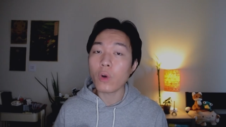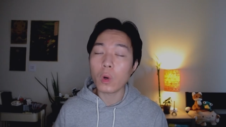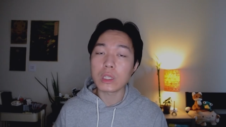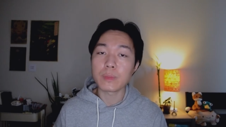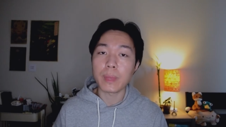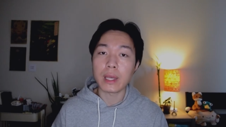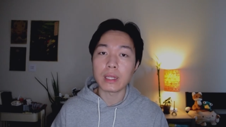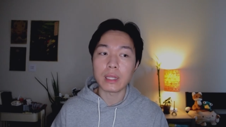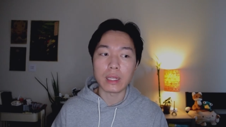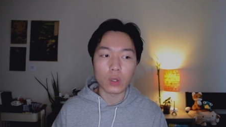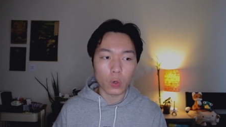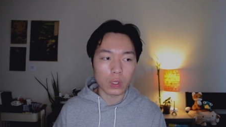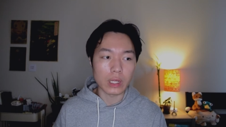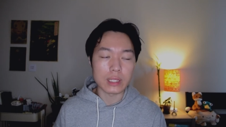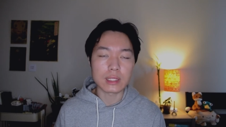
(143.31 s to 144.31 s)
always been an
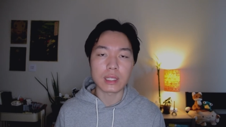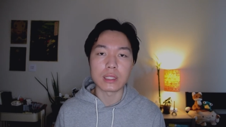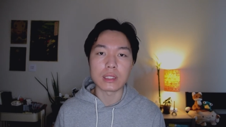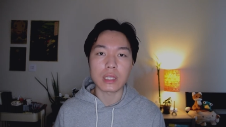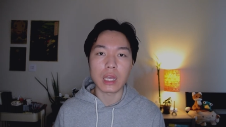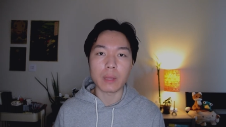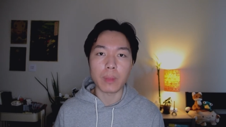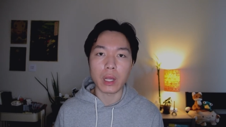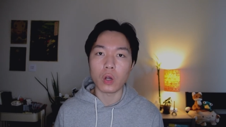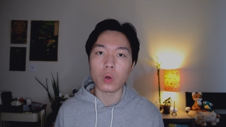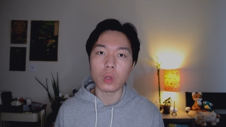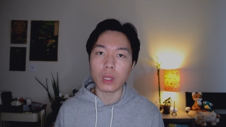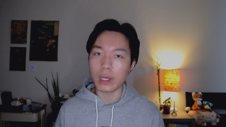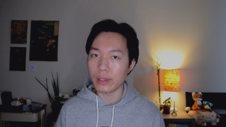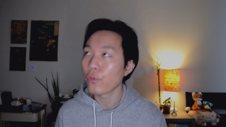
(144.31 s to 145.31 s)
oily skin type my
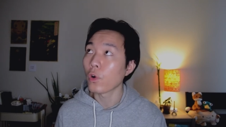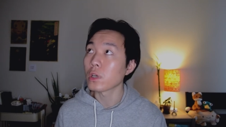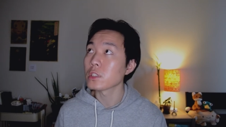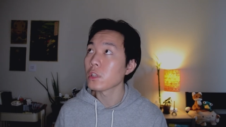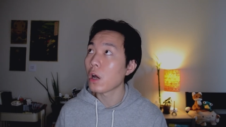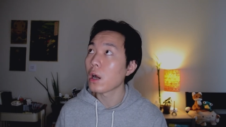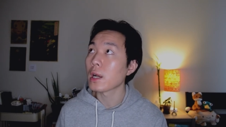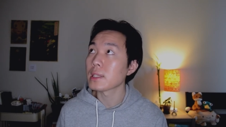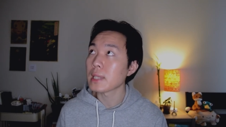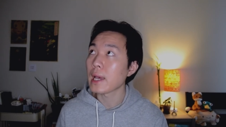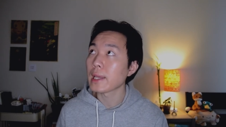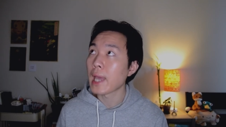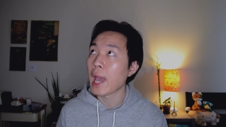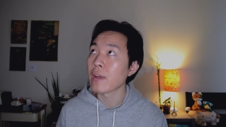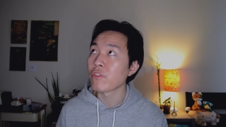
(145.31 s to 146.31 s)
whole life, for as long as
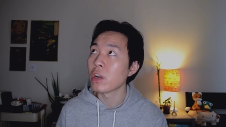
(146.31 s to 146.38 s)
I can